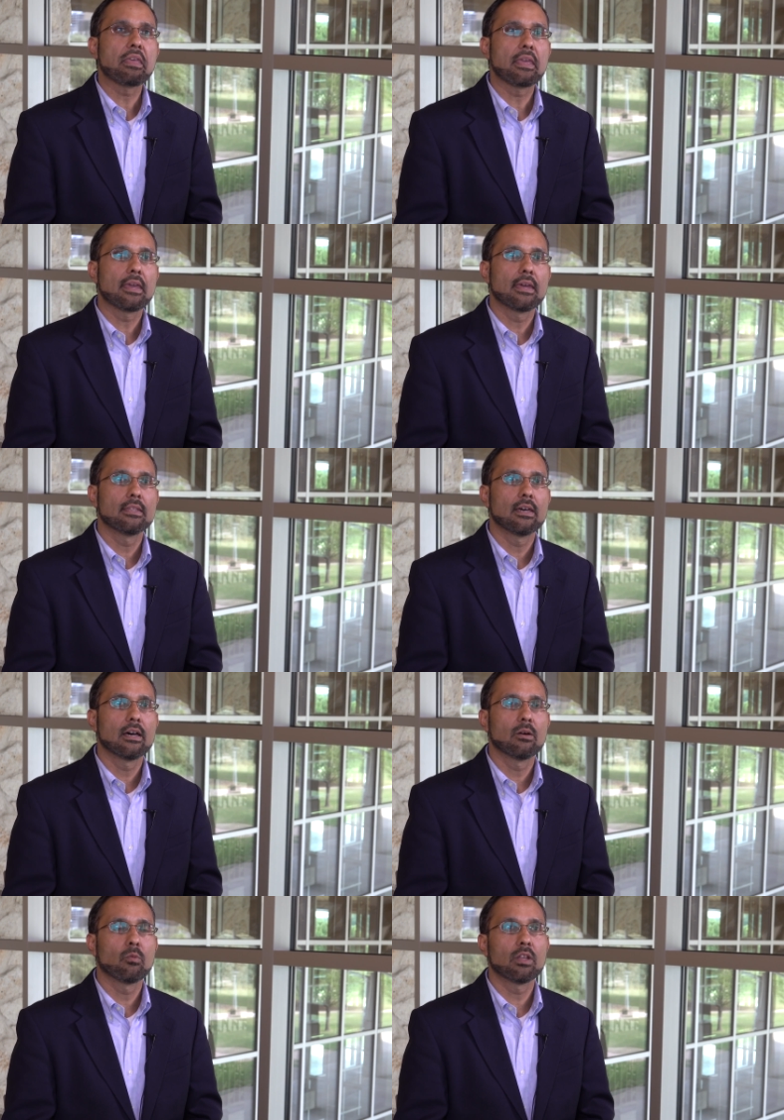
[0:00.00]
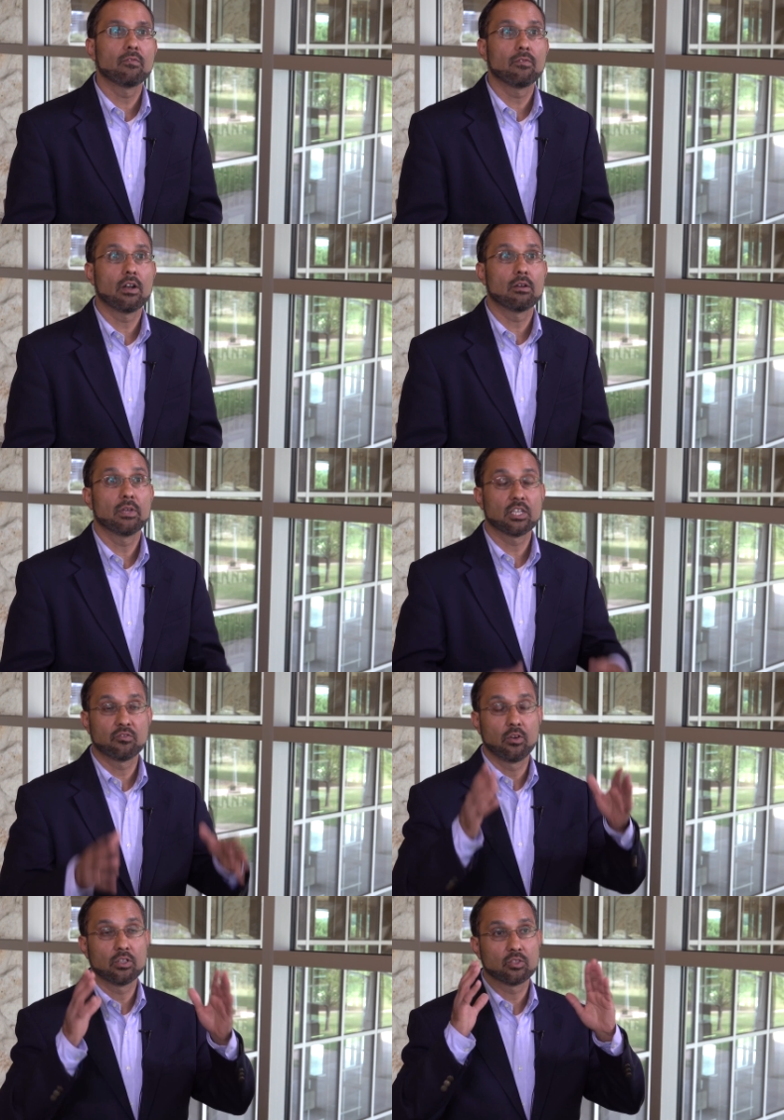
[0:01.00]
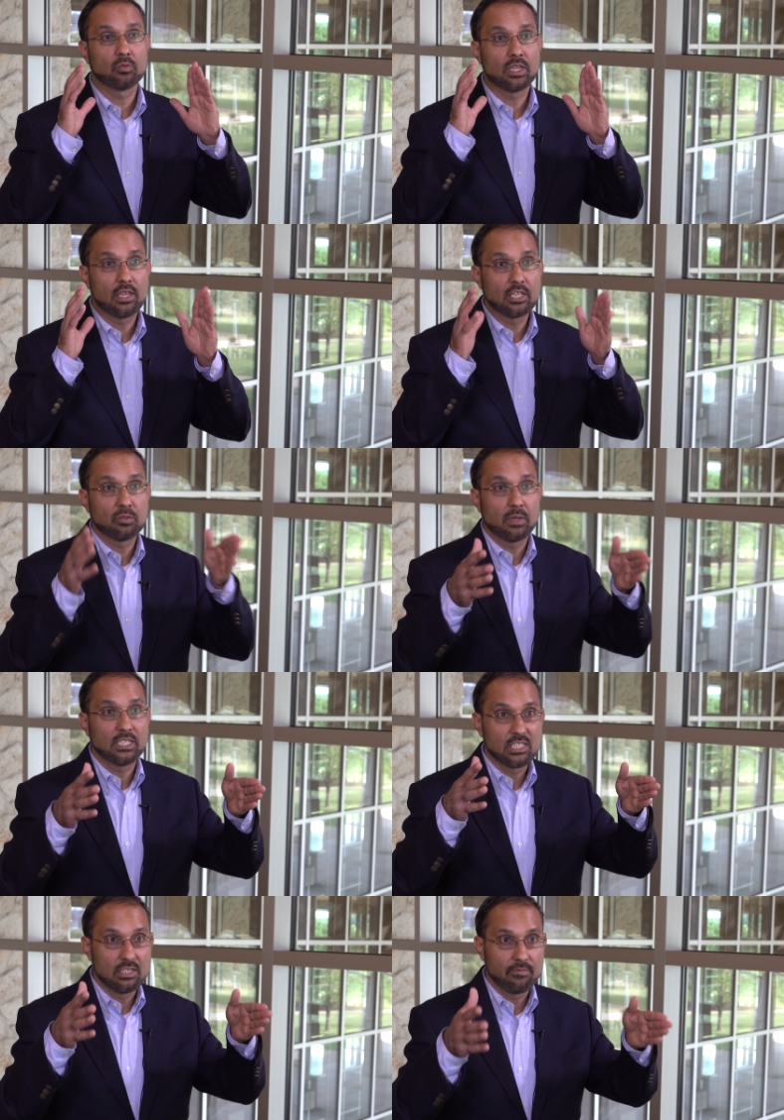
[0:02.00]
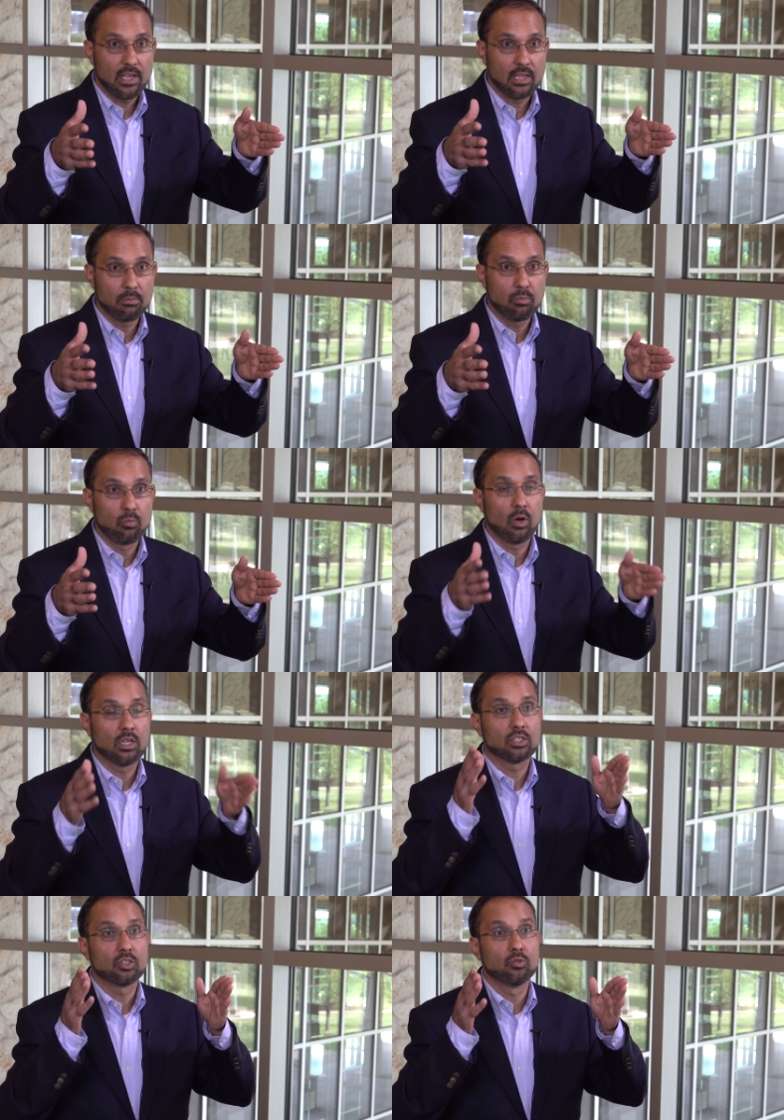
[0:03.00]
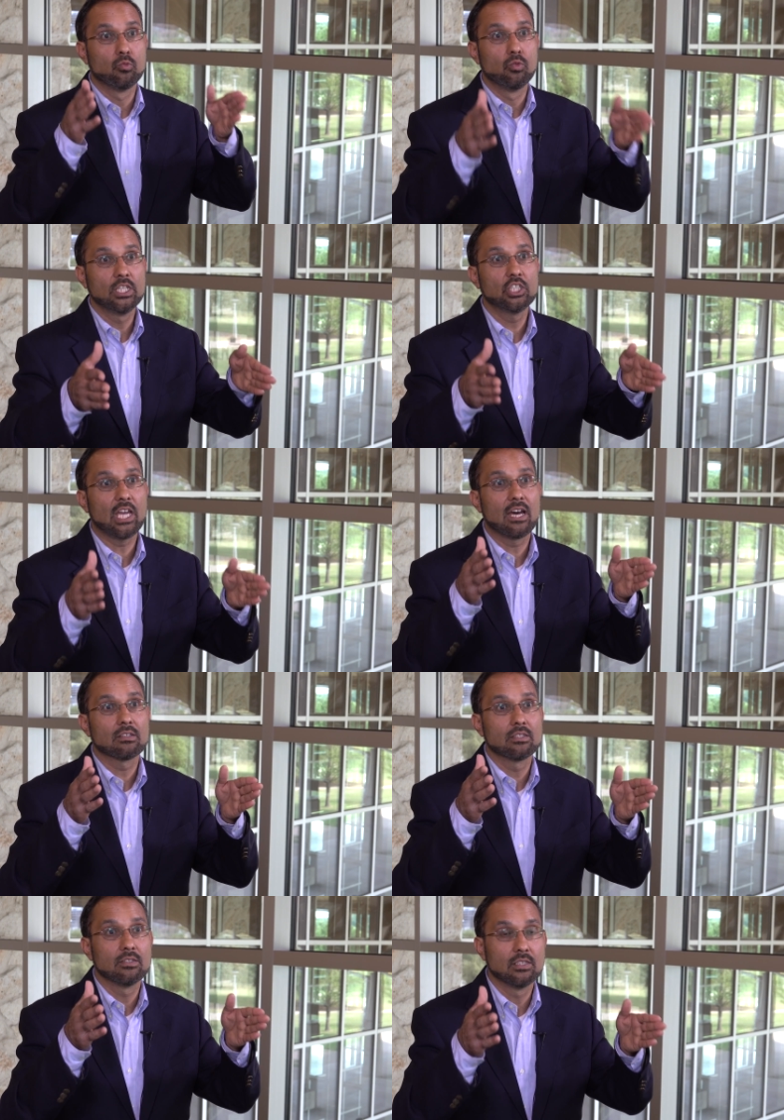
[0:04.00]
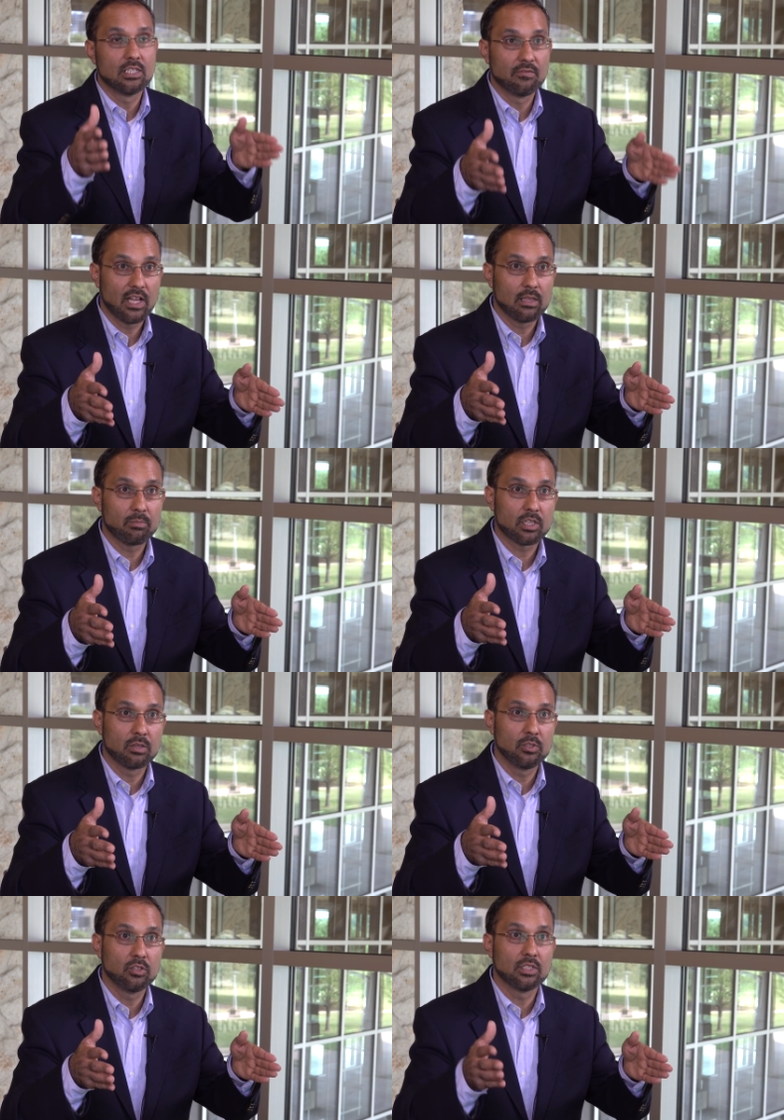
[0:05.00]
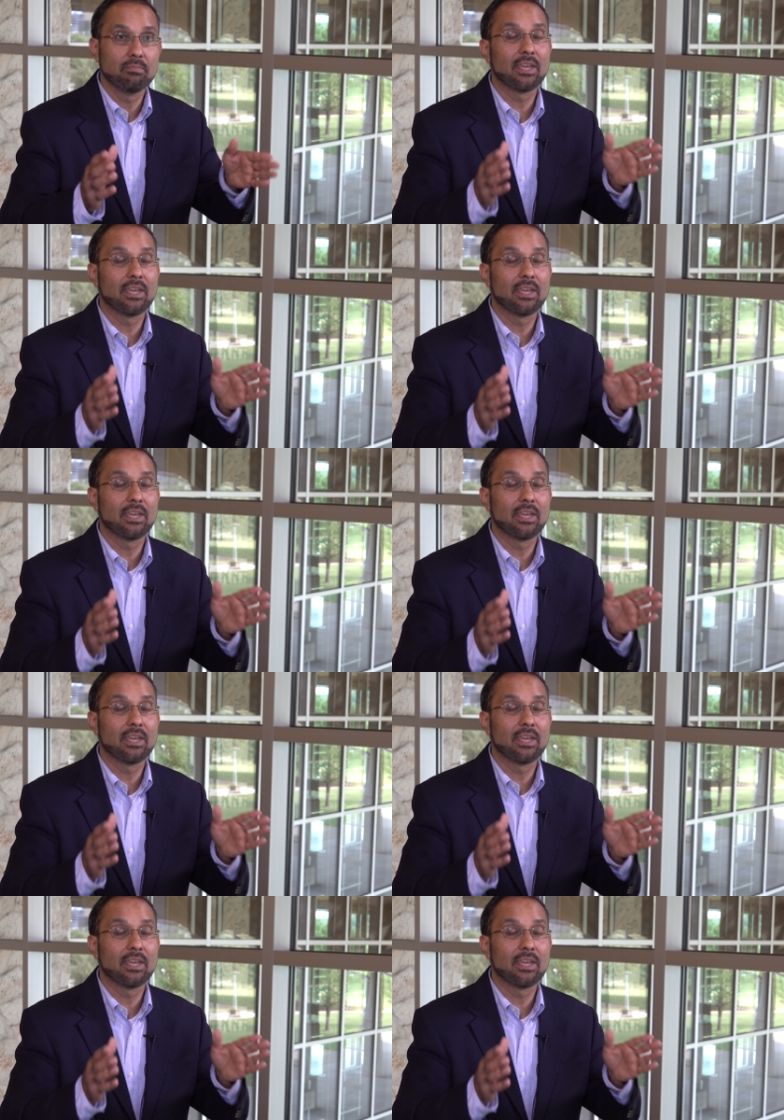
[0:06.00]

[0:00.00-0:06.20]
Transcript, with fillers: And uh, one of our biggest focus with ThingSpace Develop was to reach out to the developer community,